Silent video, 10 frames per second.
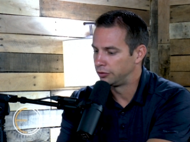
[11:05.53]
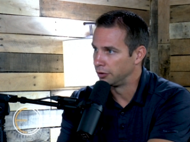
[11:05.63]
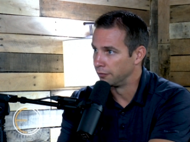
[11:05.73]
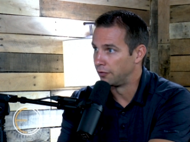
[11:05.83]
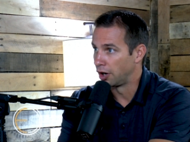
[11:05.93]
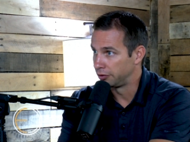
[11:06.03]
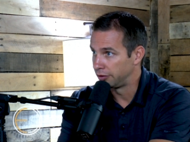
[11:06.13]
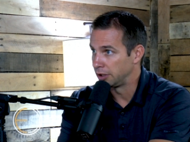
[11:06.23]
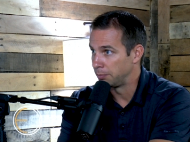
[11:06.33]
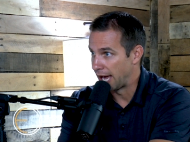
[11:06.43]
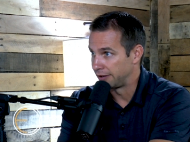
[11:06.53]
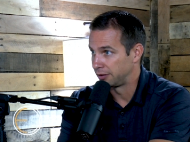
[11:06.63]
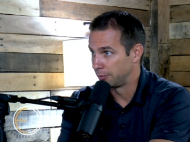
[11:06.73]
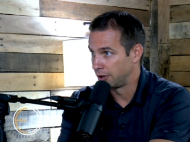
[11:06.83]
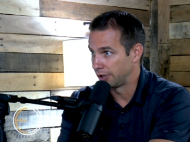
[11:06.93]
to the varsity
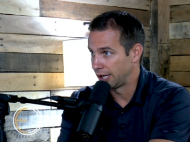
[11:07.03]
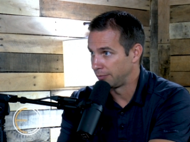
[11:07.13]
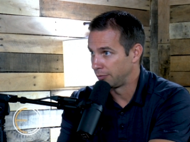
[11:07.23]
basketball game